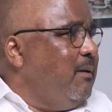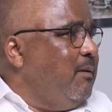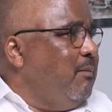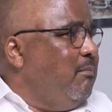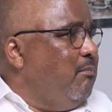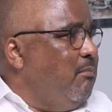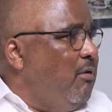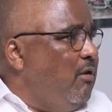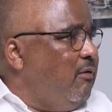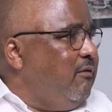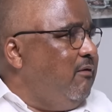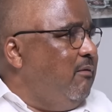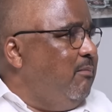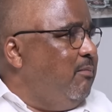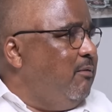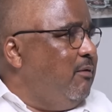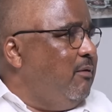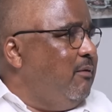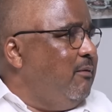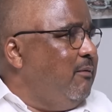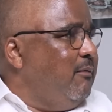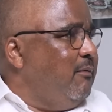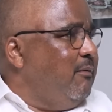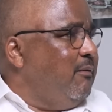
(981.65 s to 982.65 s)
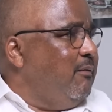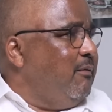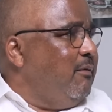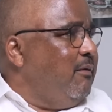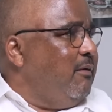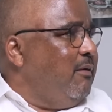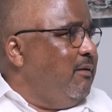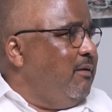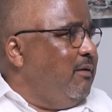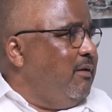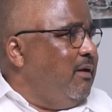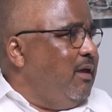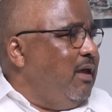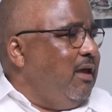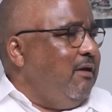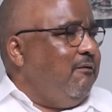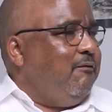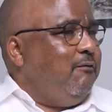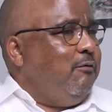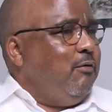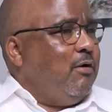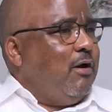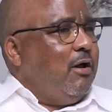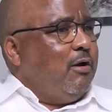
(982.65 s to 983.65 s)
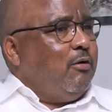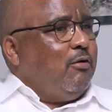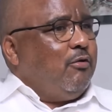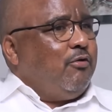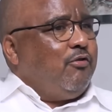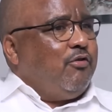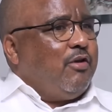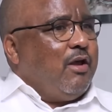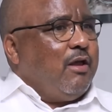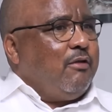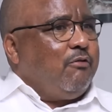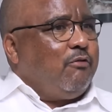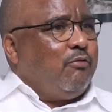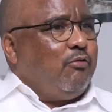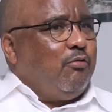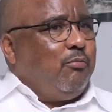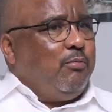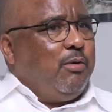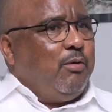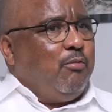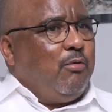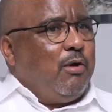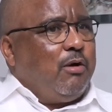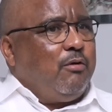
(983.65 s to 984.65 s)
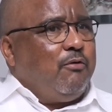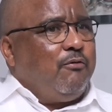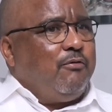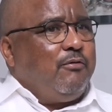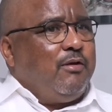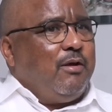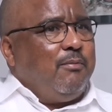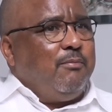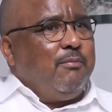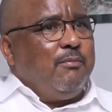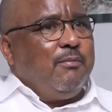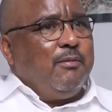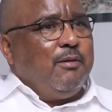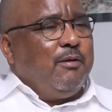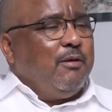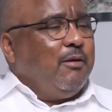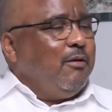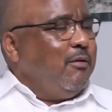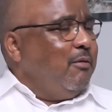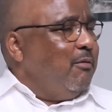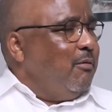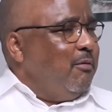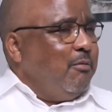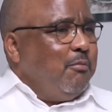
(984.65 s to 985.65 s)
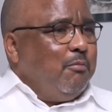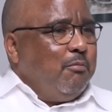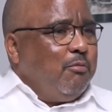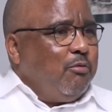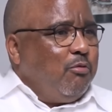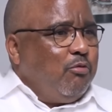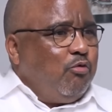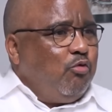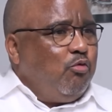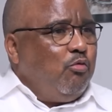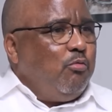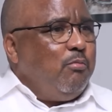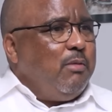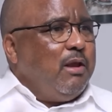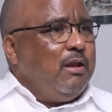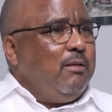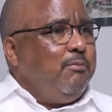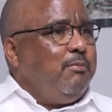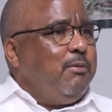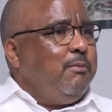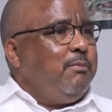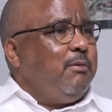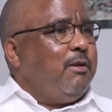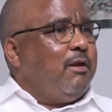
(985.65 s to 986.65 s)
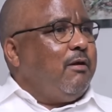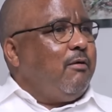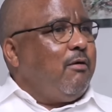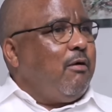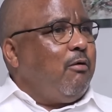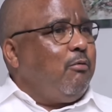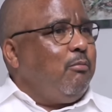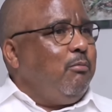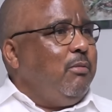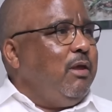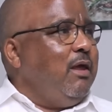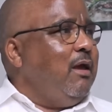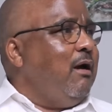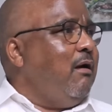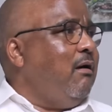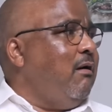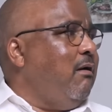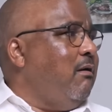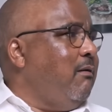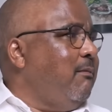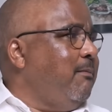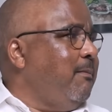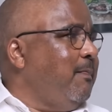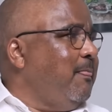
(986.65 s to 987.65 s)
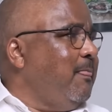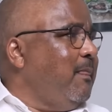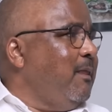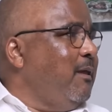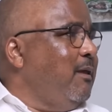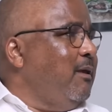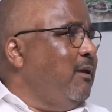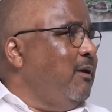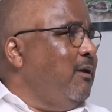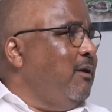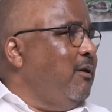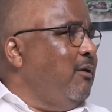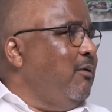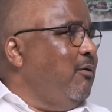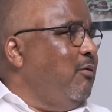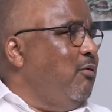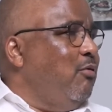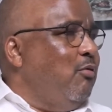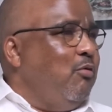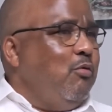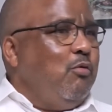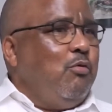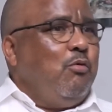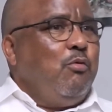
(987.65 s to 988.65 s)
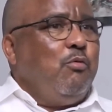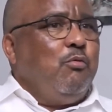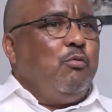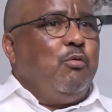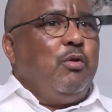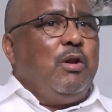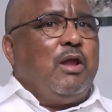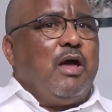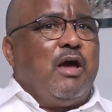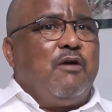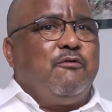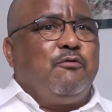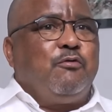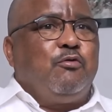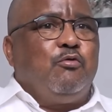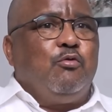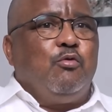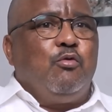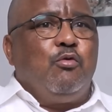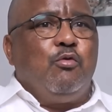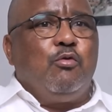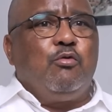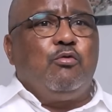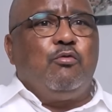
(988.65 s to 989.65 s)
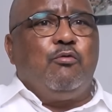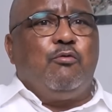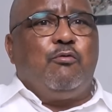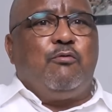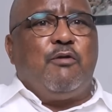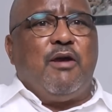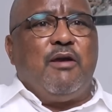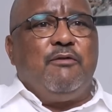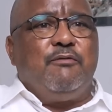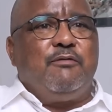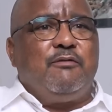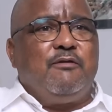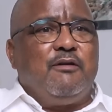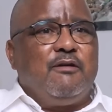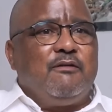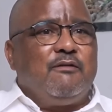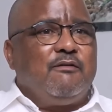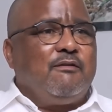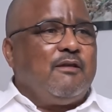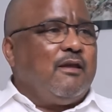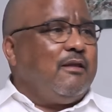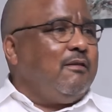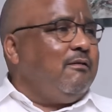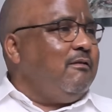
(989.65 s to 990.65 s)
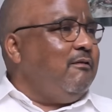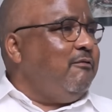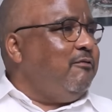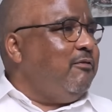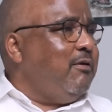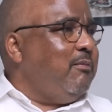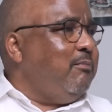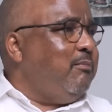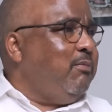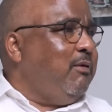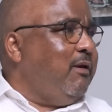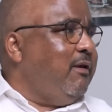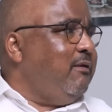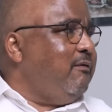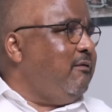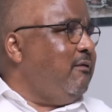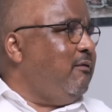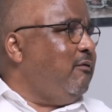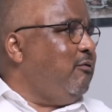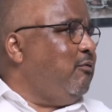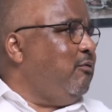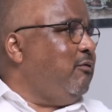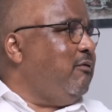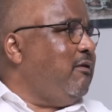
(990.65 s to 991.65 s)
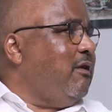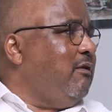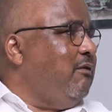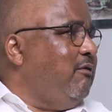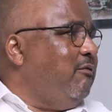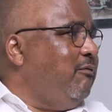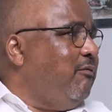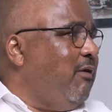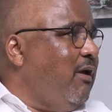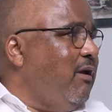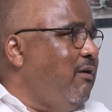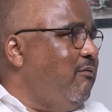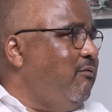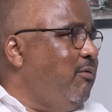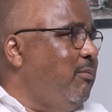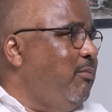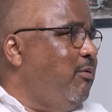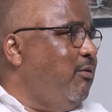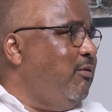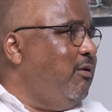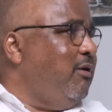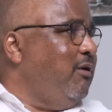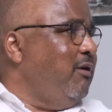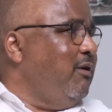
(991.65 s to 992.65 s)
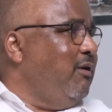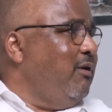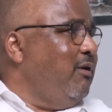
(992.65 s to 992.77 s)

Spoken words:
Multiple. If you are not chanced to be one of them, too many people around me are, who will have to go to 5, 6, 10 different places to satisfy everybody.